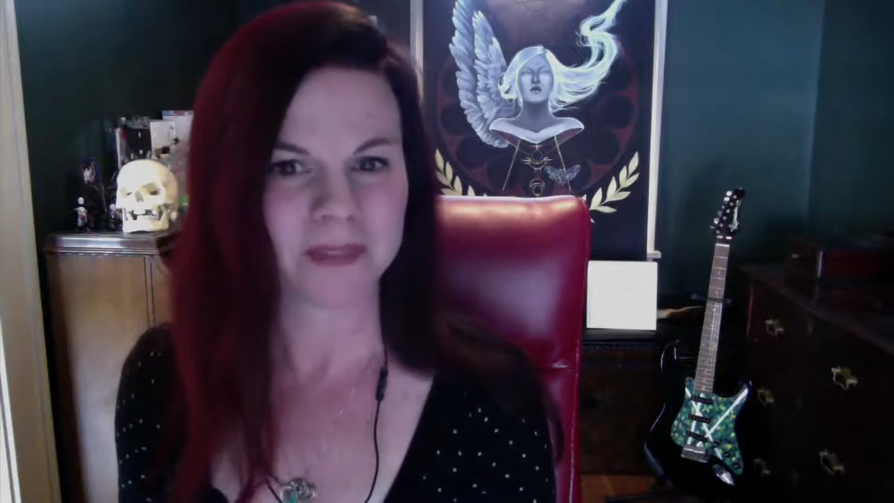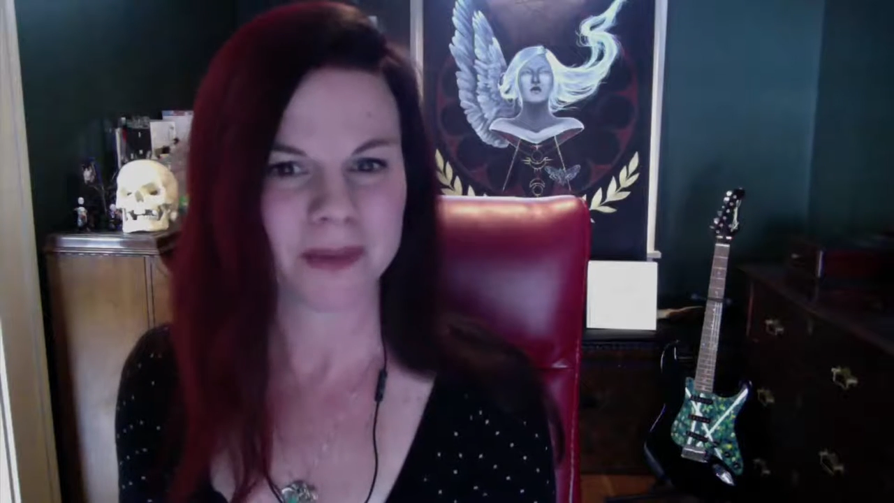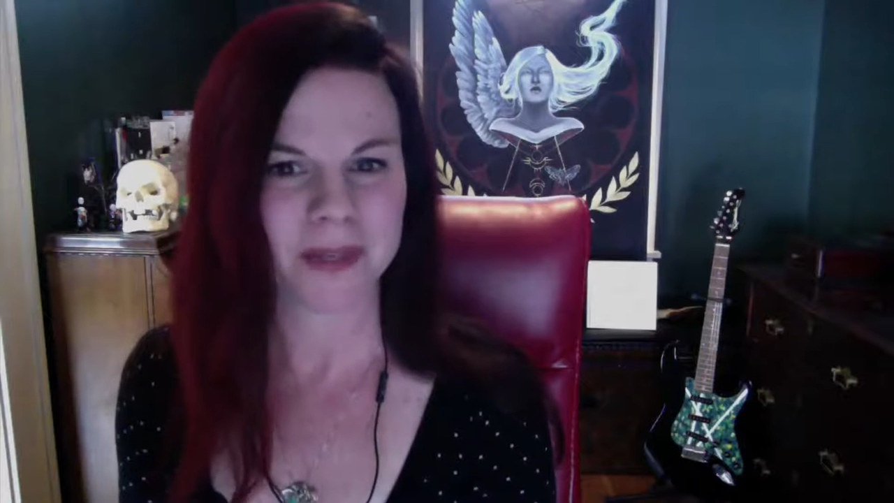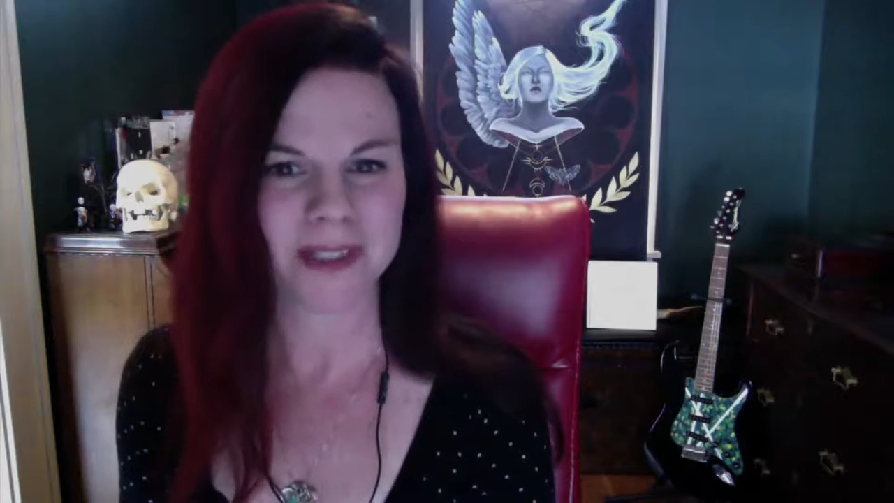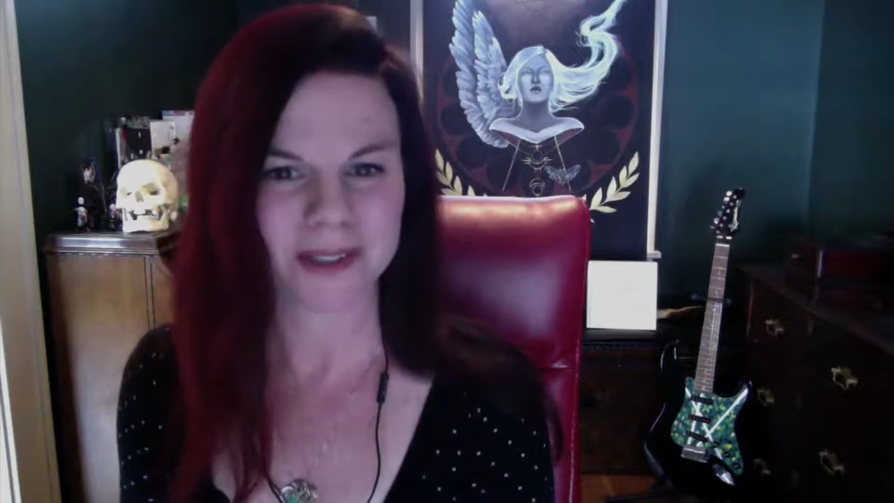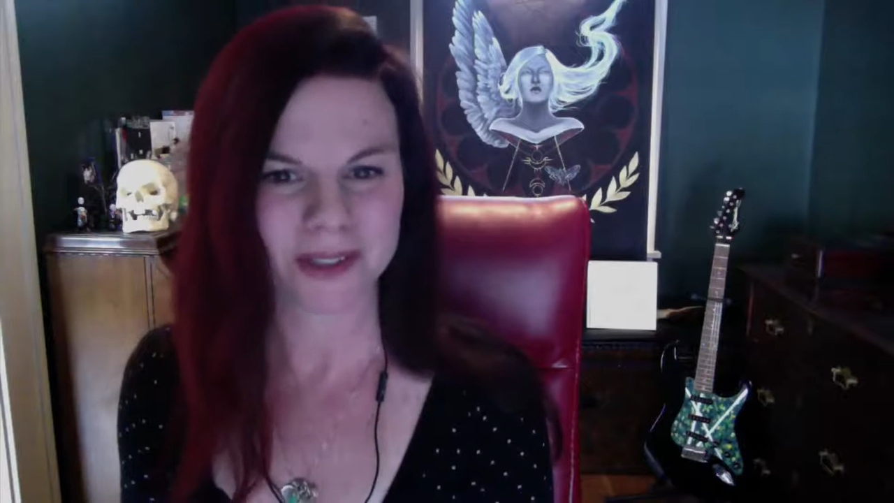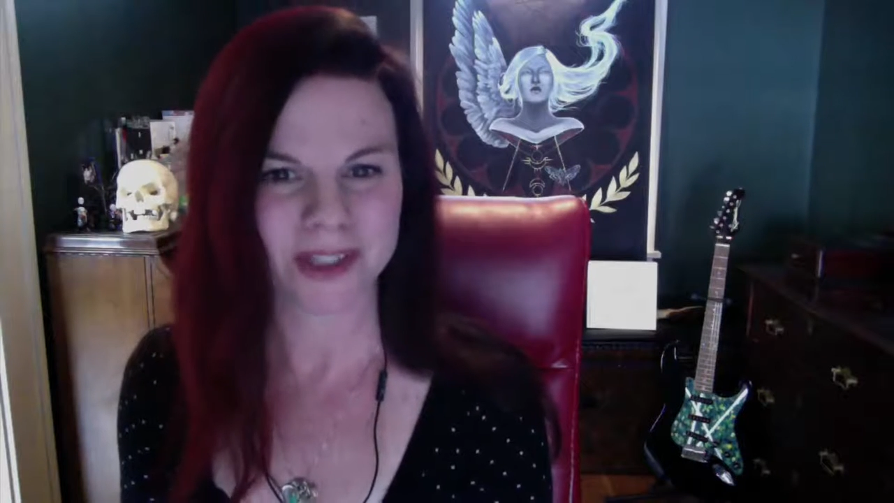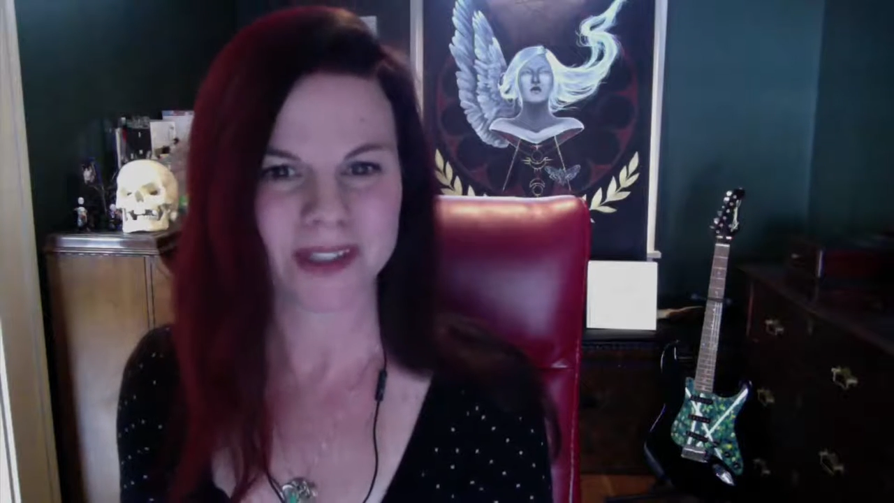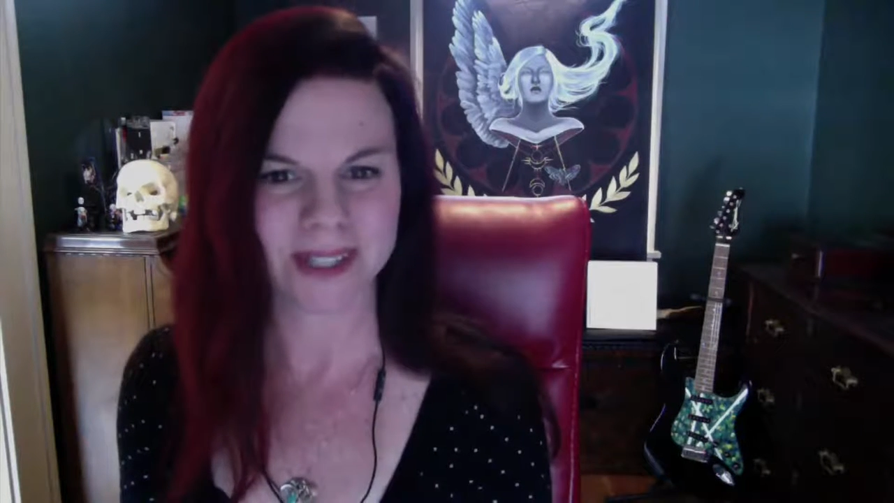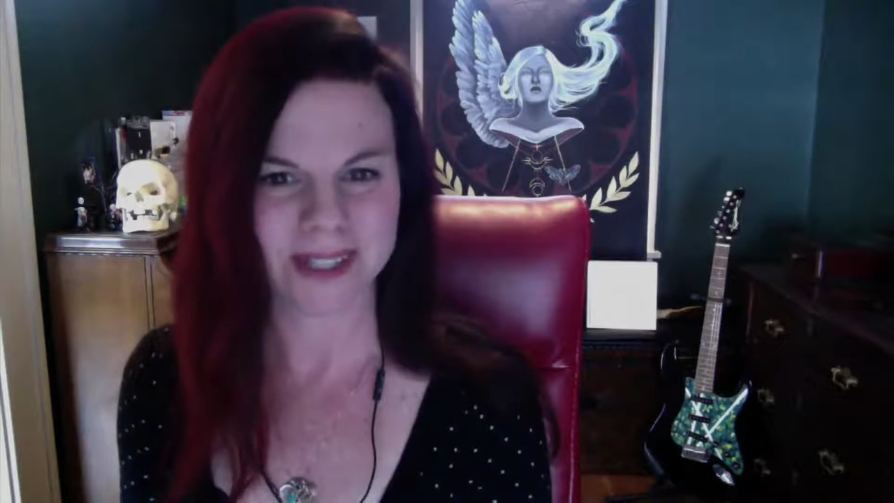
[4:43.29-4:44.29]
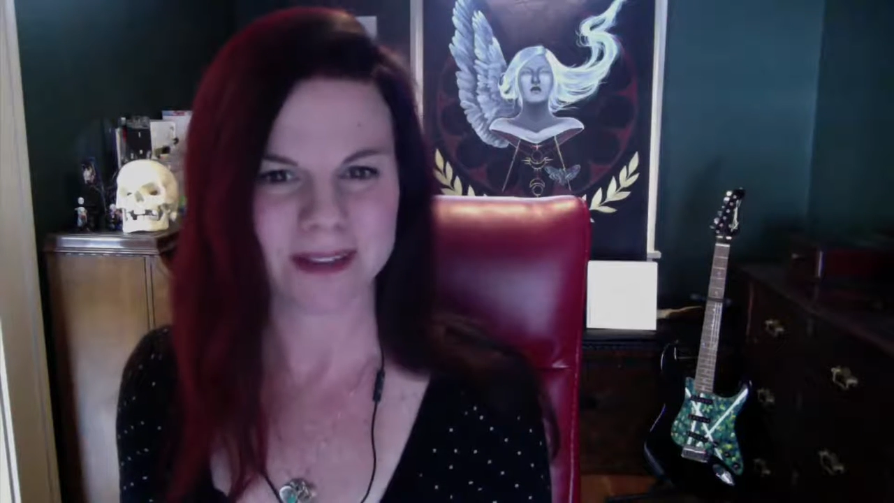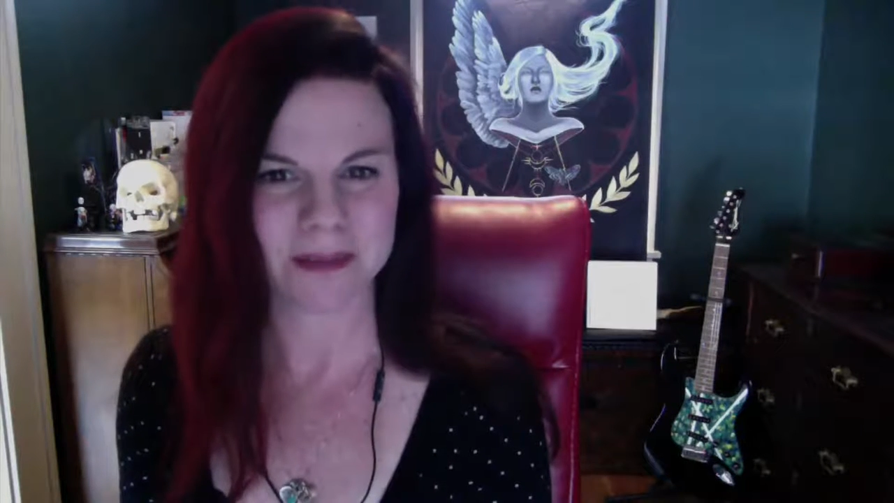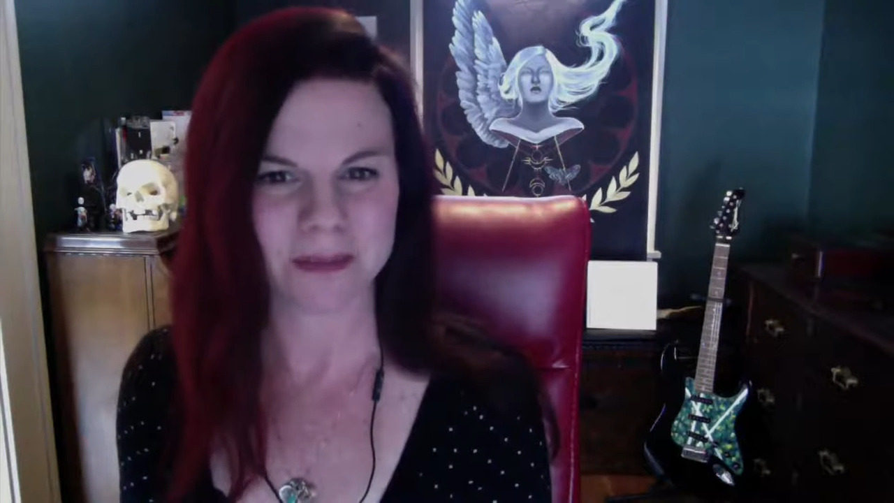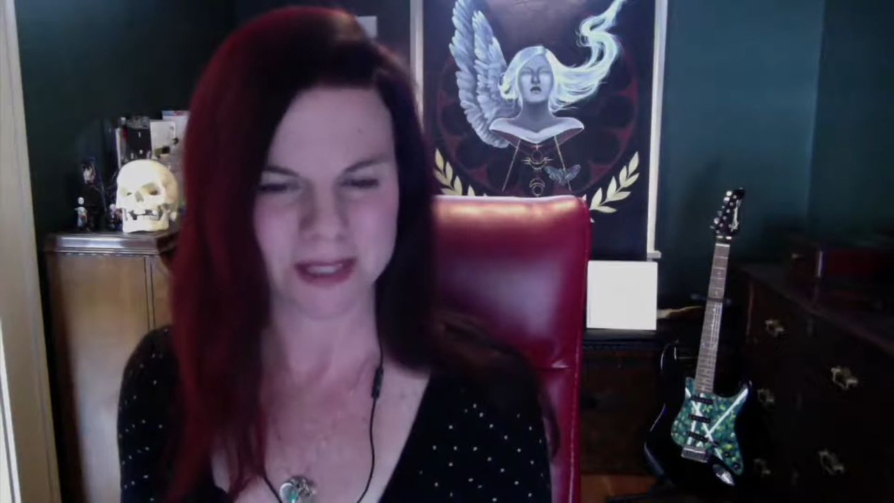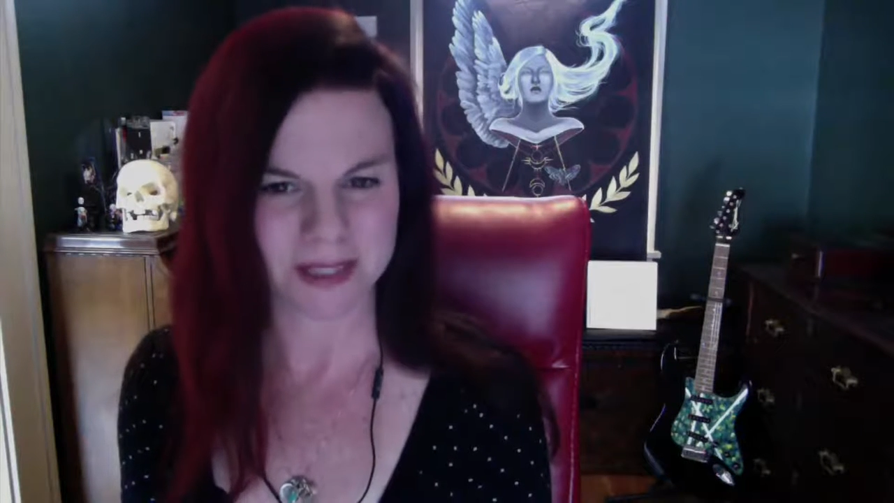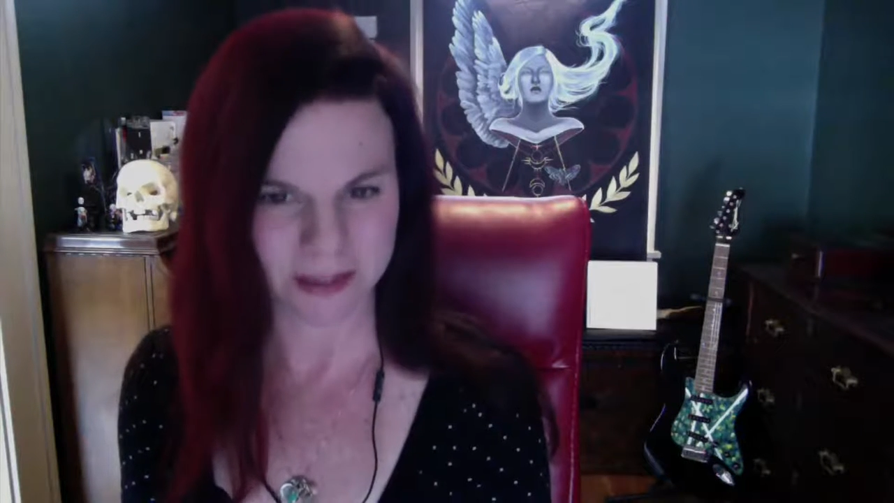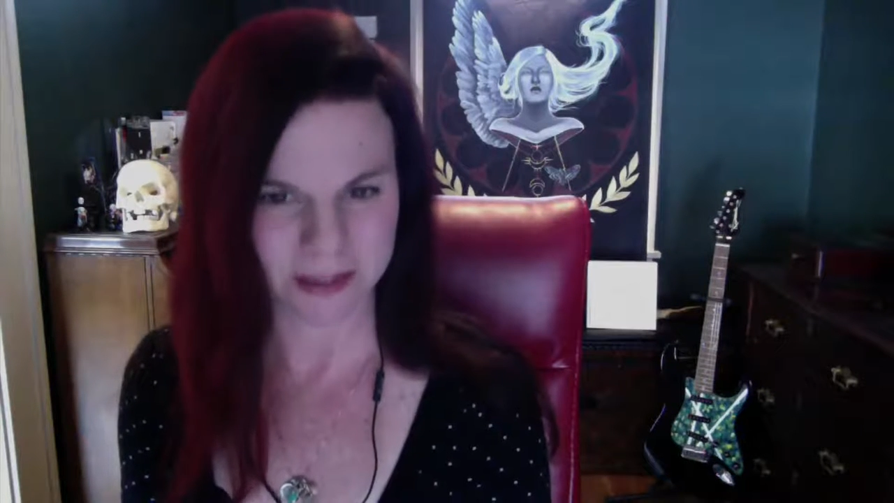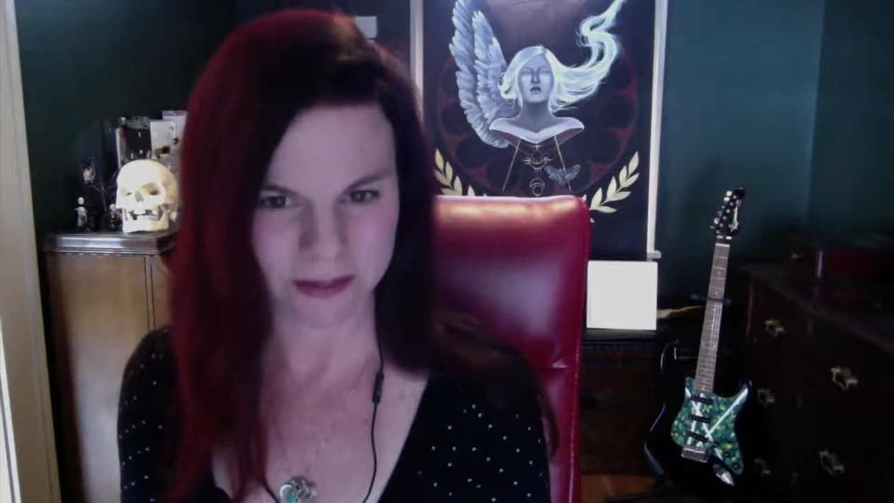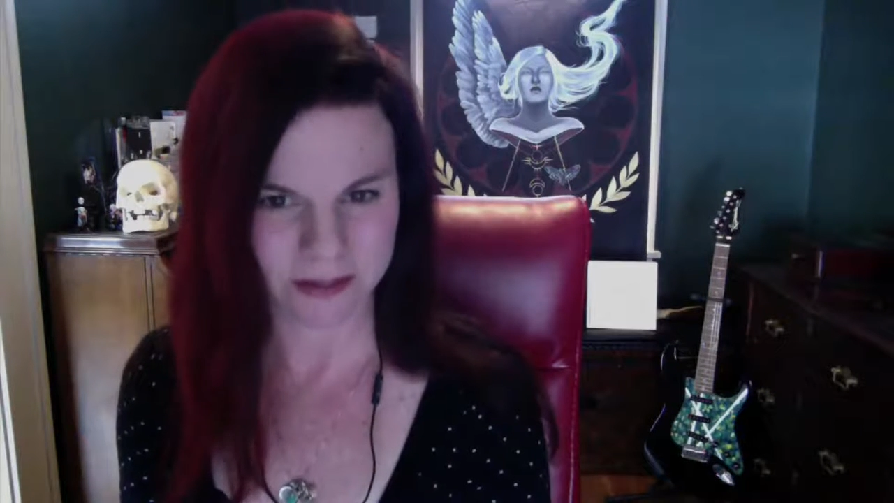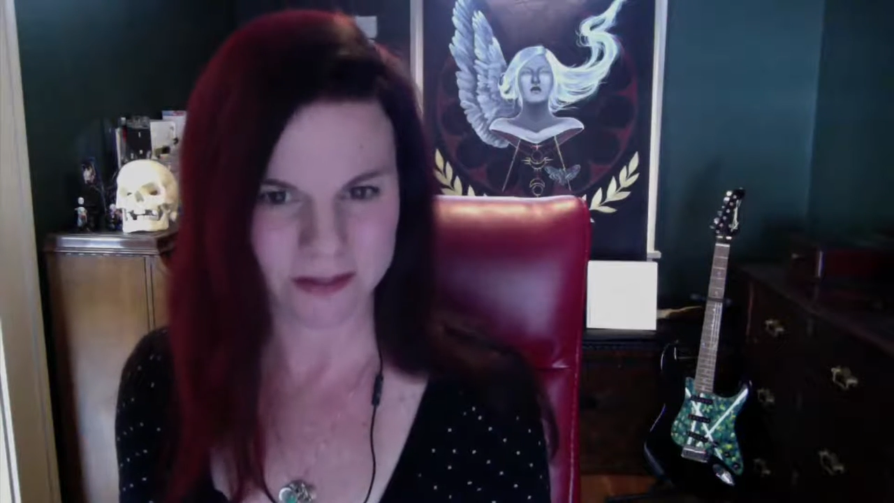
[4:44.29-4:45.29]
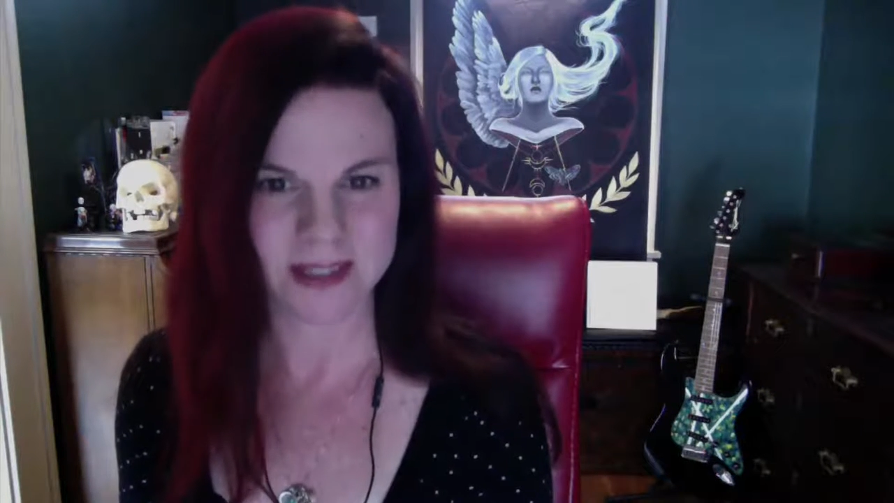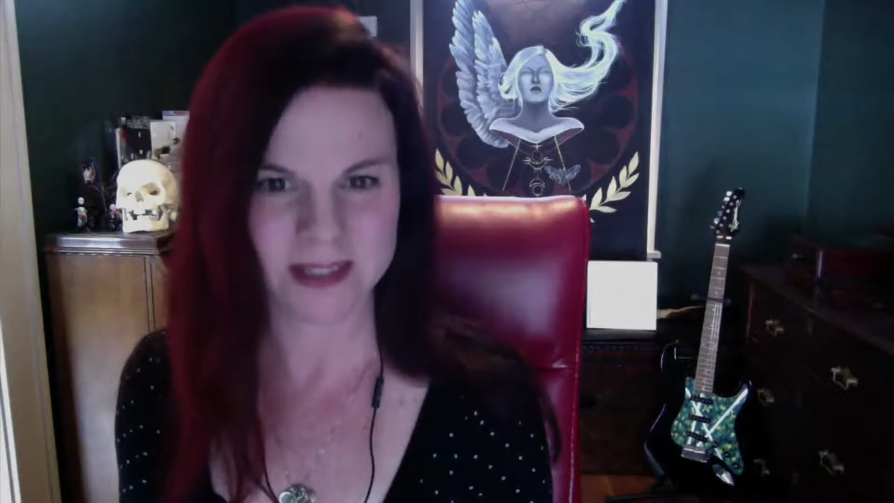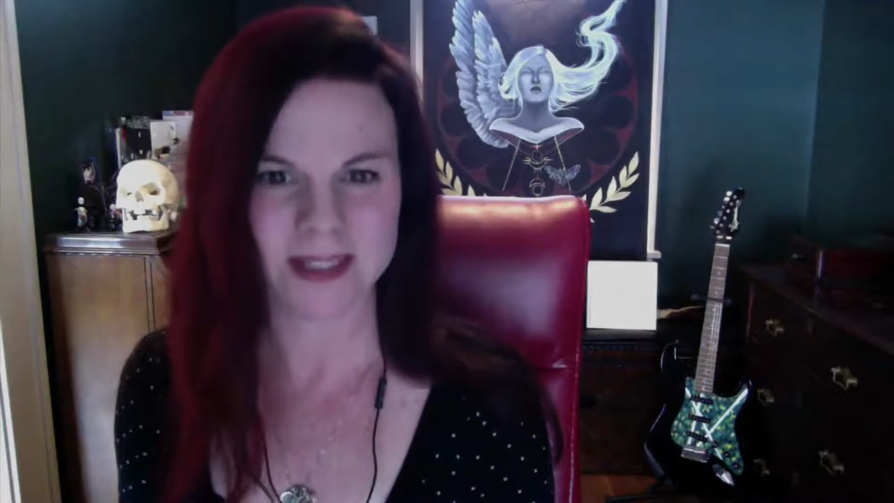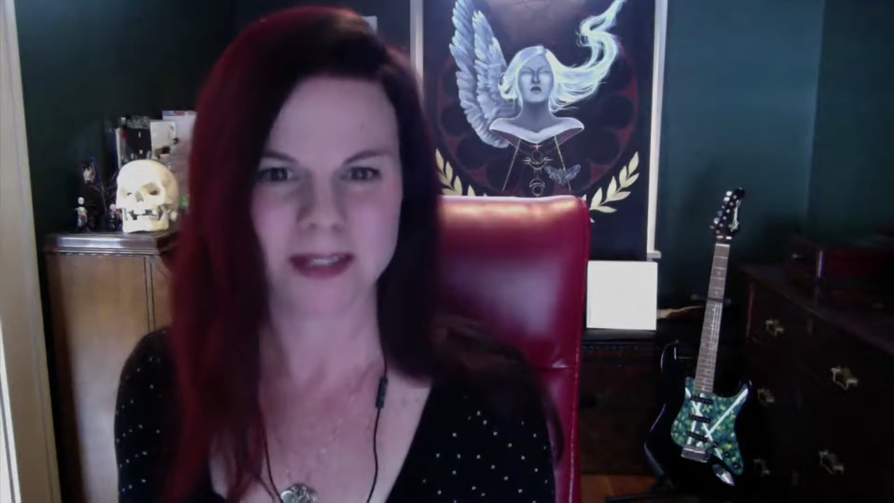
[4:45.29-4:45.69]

They want to look like themselves